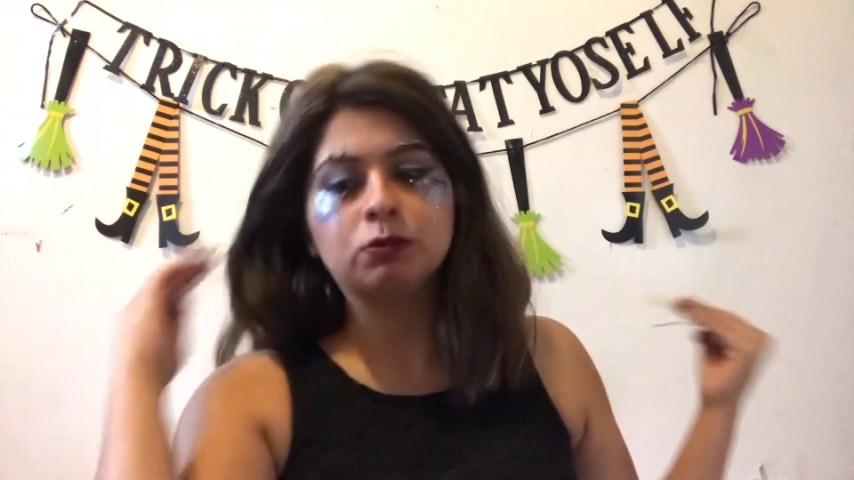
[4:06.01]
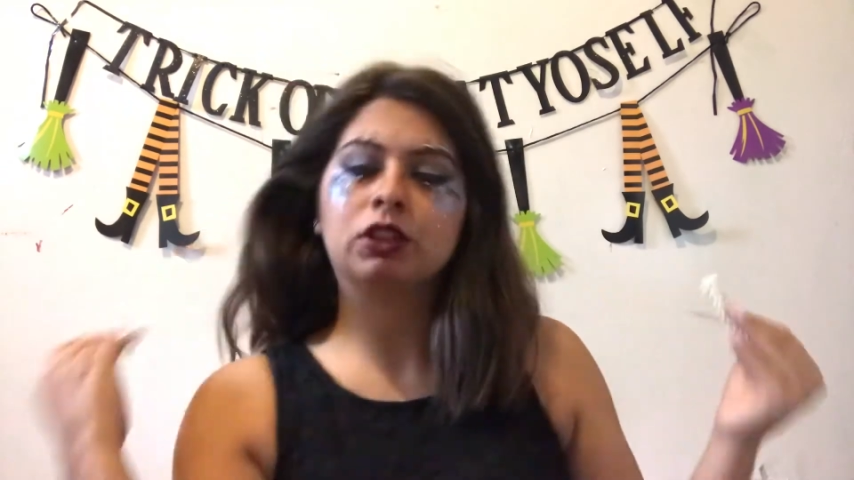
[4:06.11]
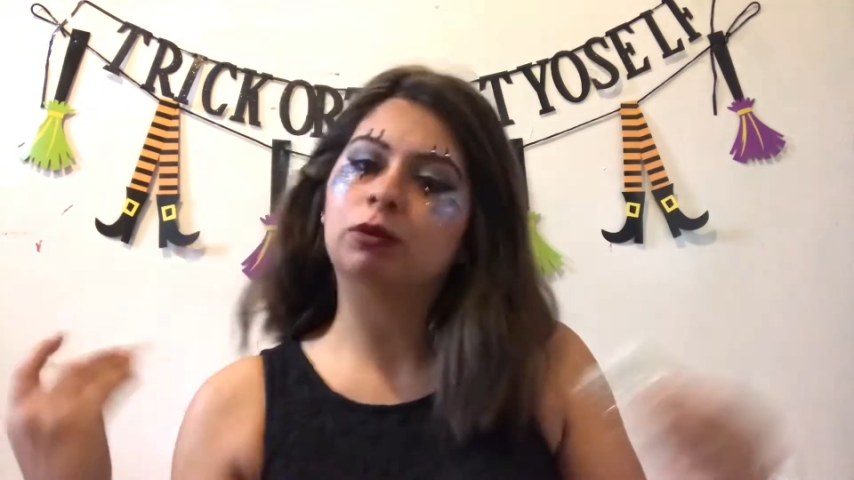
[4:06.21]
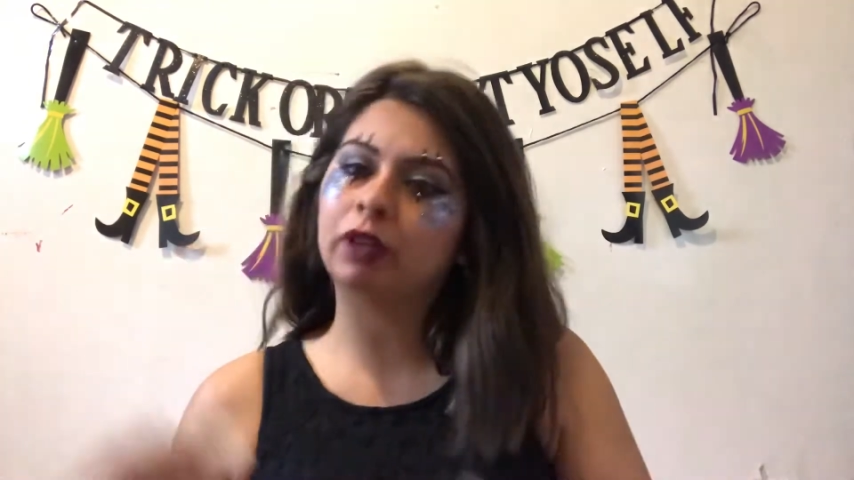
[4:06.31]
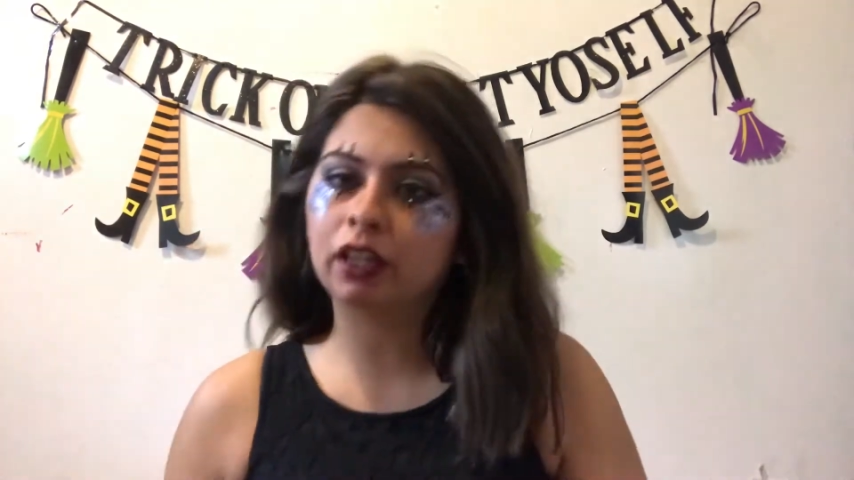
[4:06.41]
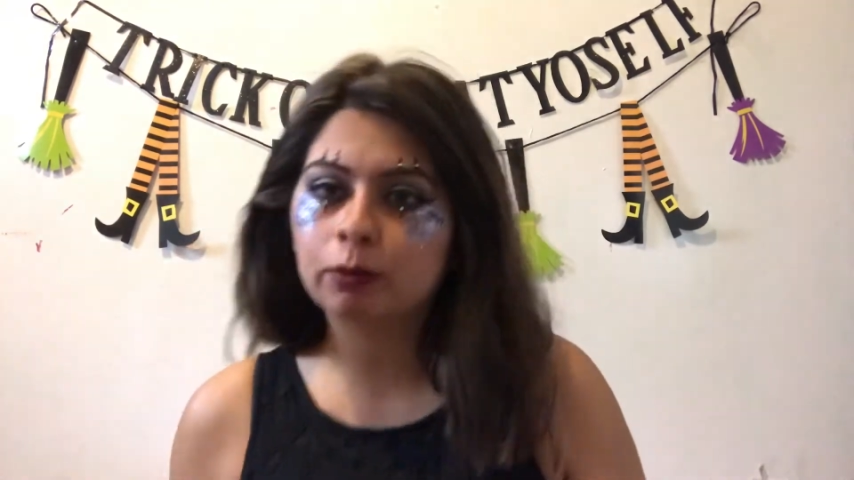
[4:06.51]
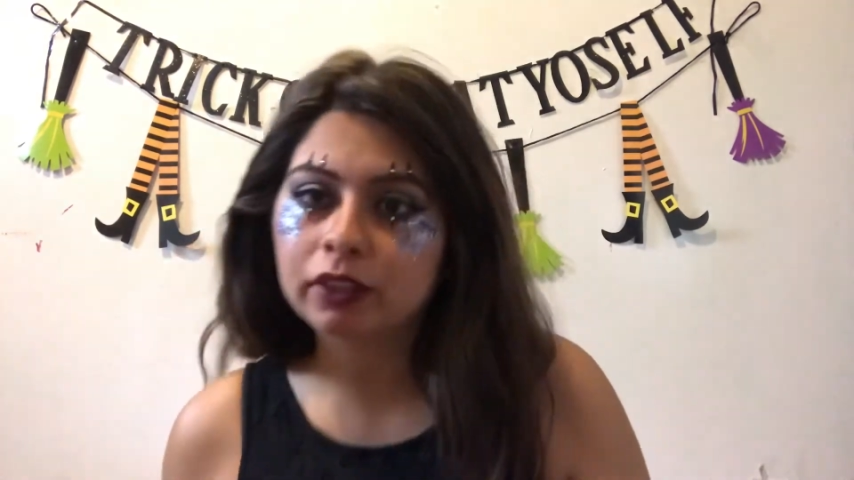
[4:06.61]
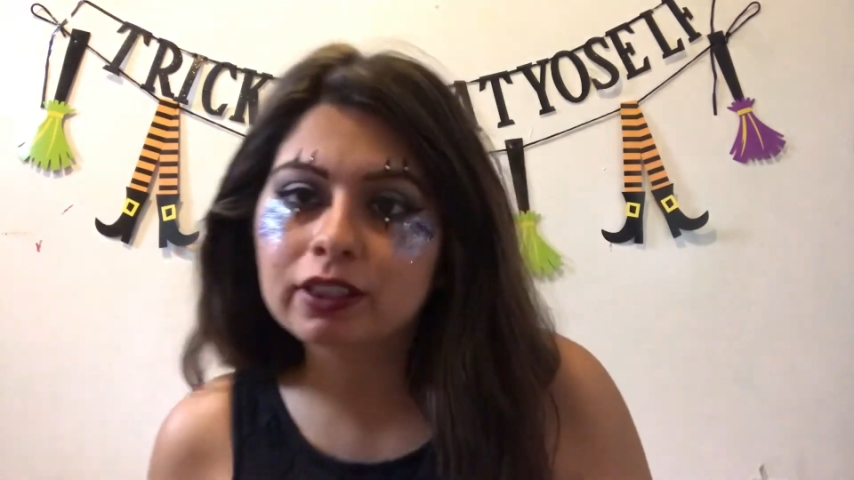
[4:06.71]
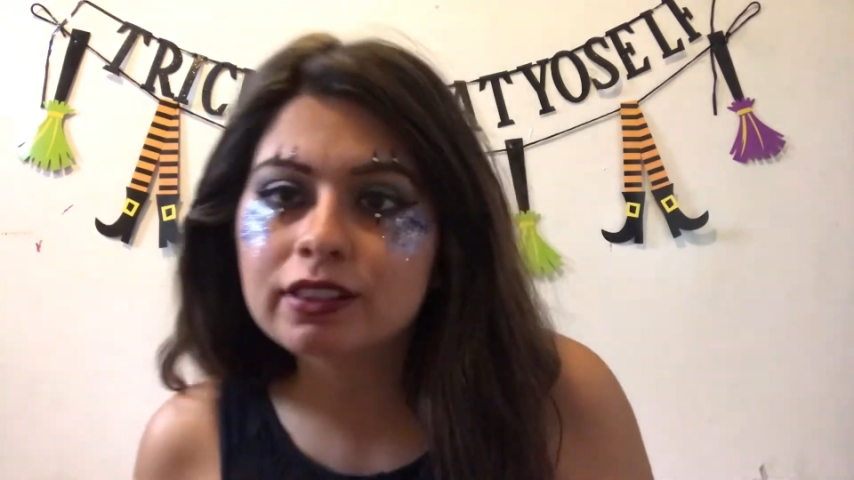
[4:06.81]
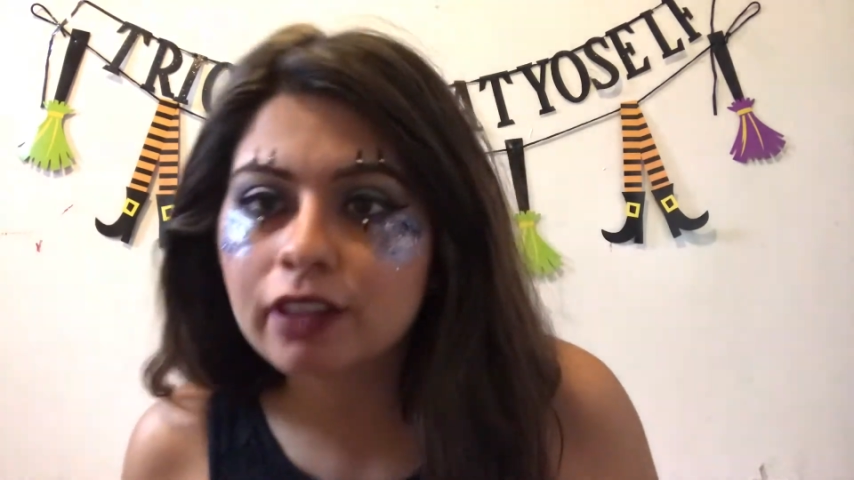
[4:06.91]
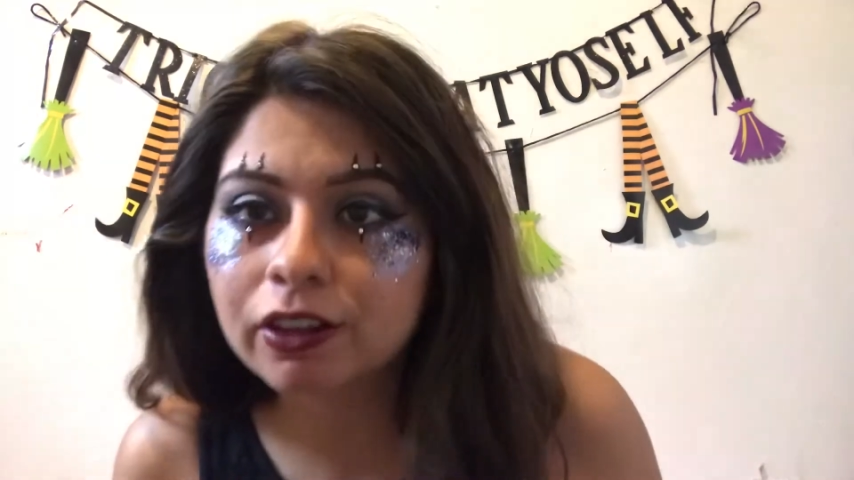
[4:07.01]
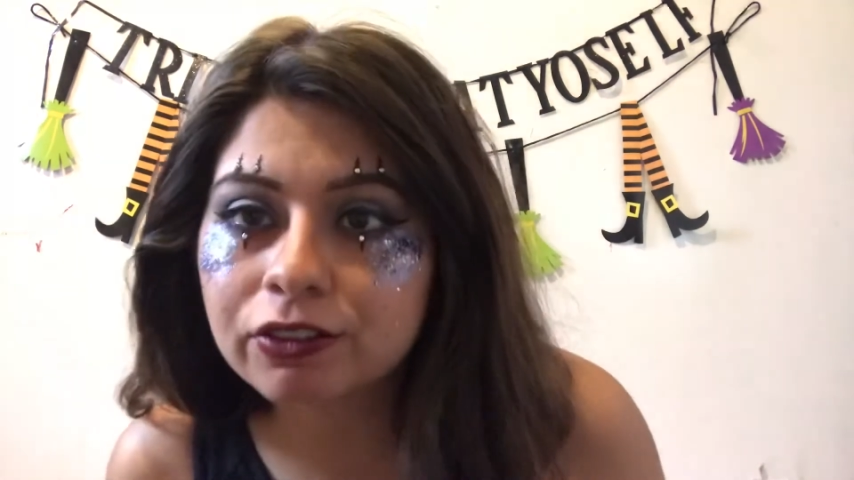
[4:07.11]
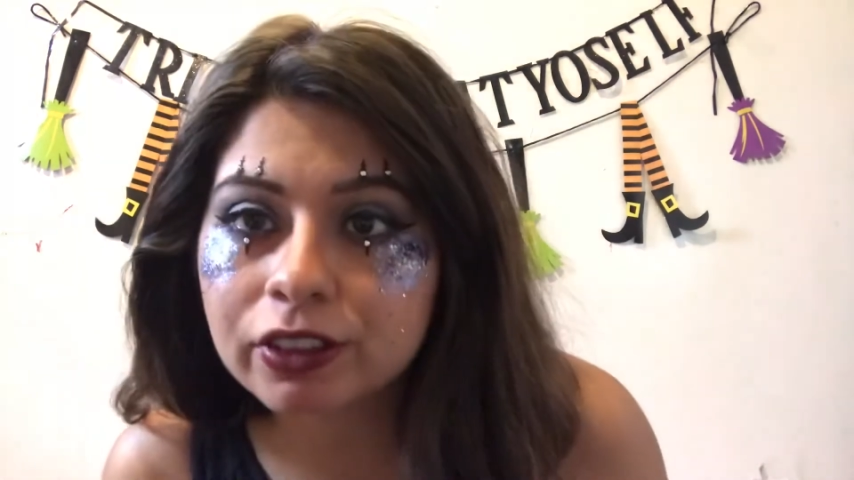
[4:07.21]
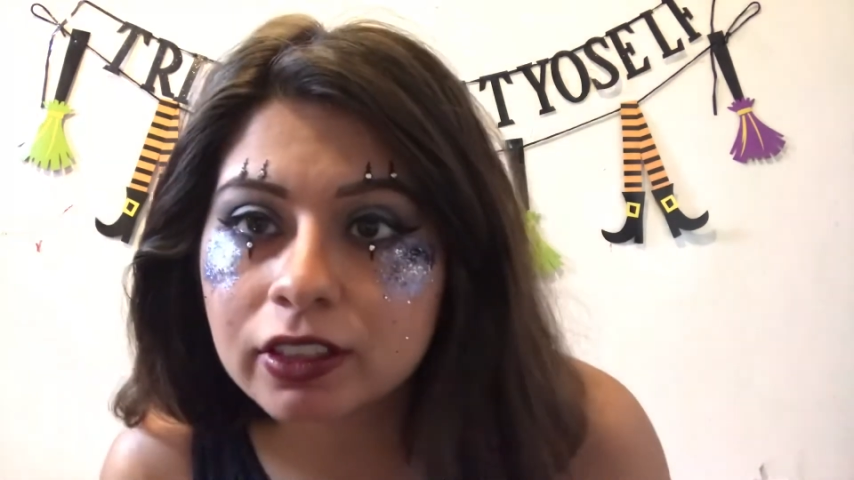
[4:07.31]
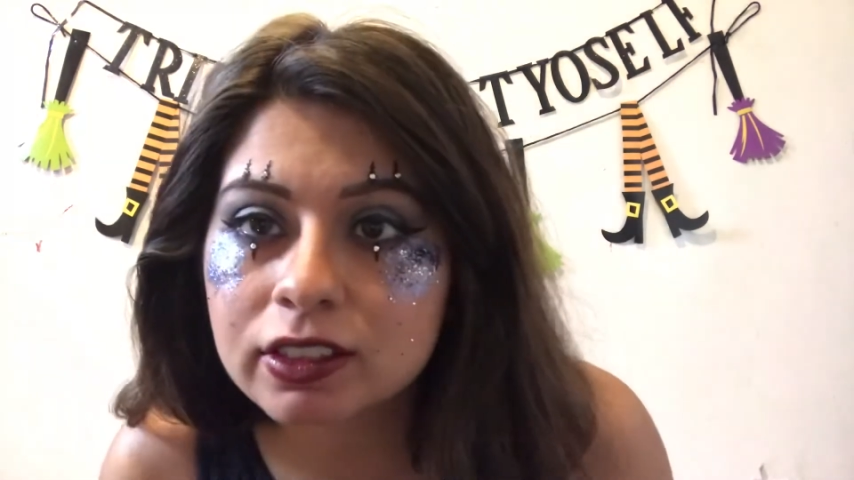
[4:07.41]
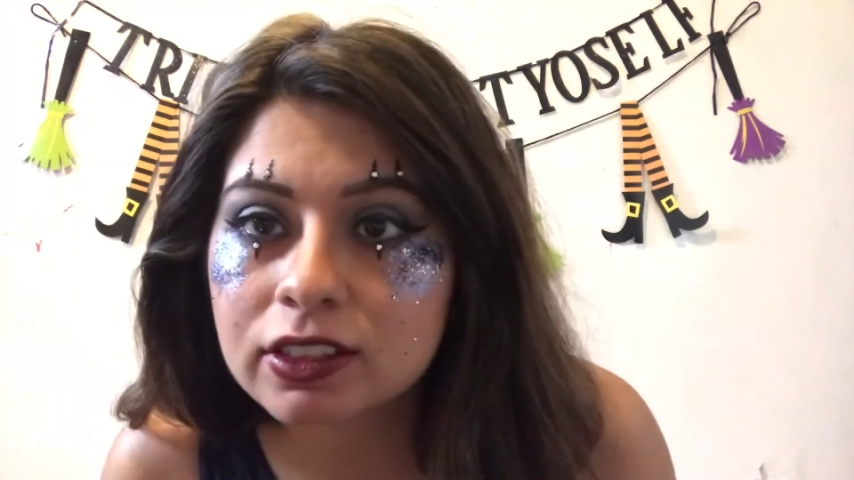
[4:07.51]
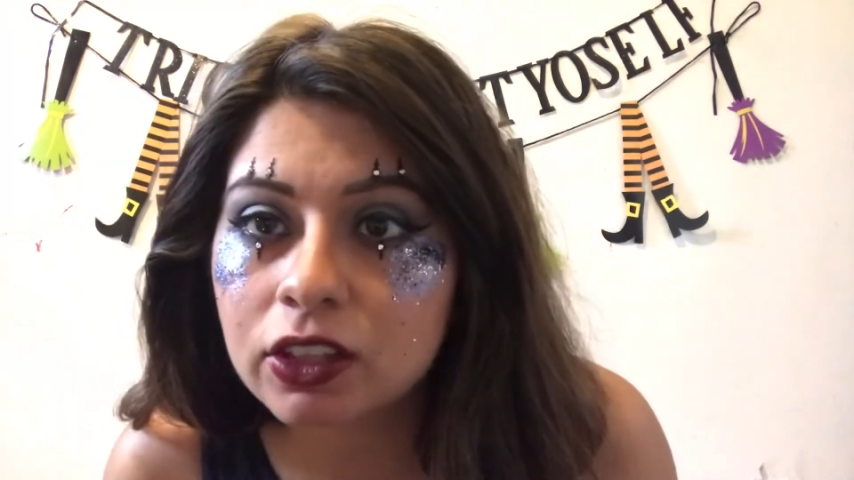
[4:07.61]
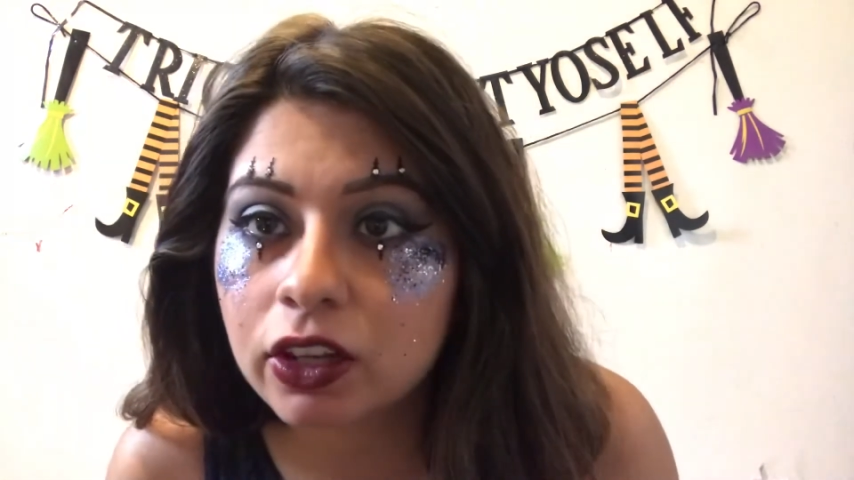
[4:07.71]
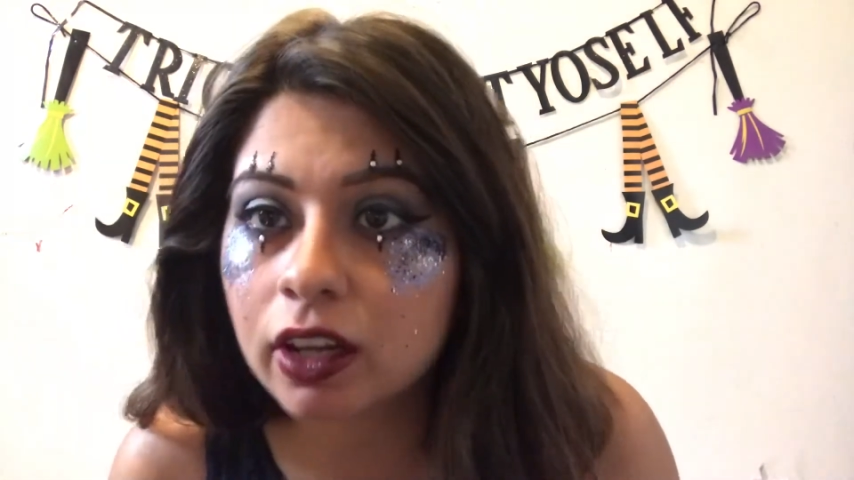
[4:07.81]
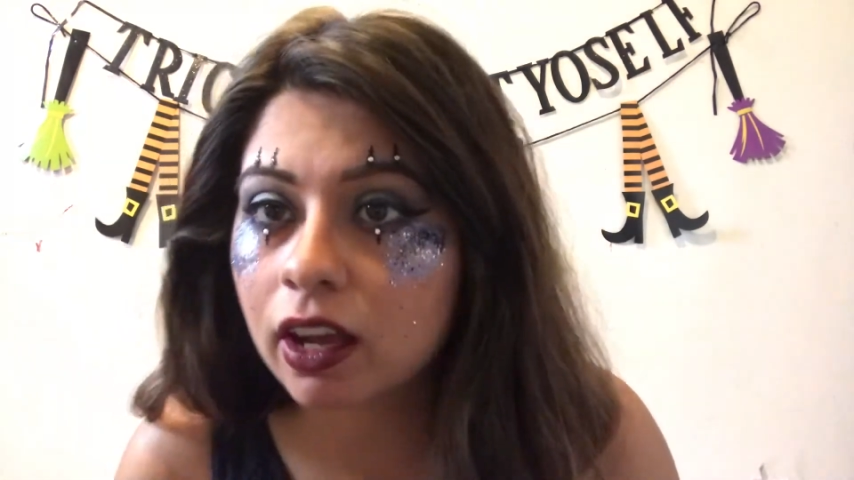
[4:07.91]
but the makeup is done for this look.